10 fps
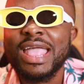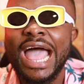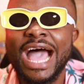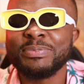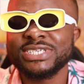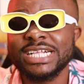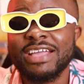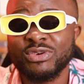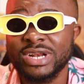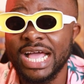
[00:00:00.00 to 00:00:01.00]
I appreciate
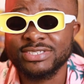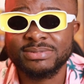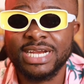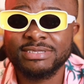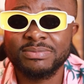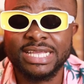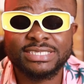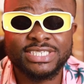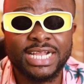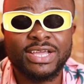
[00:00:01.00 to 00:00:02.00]
everyone that has subscribed to my
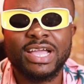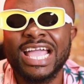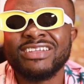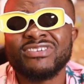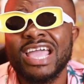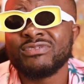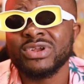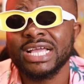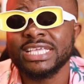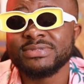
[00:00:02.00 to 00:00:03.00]
channel and
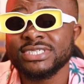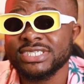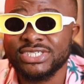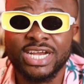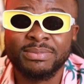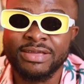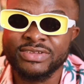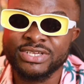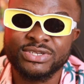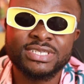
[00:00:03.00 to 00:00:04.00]
everyone that keeps sharing my
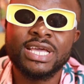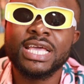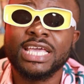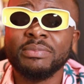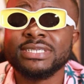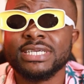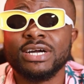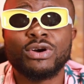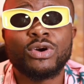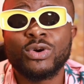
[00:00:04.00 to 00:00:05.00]
videos. It means
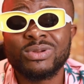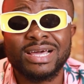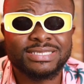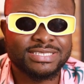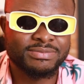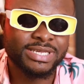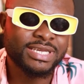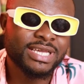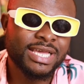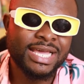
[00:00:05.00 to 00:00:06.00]
a whole lot to me.
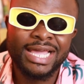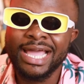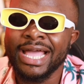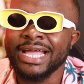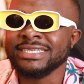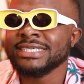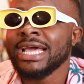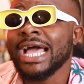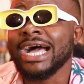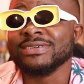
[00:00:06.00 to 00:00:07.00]
And
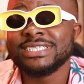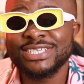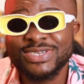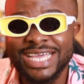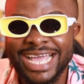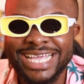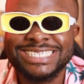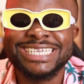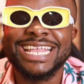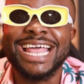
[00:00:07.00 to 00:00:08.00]
I'll see you
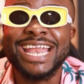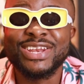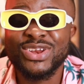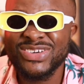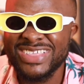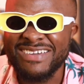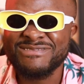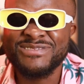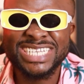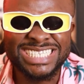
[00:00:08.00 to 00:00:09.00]
guys in another
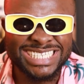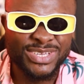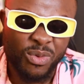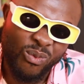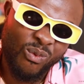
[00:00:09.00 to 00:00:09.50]
video.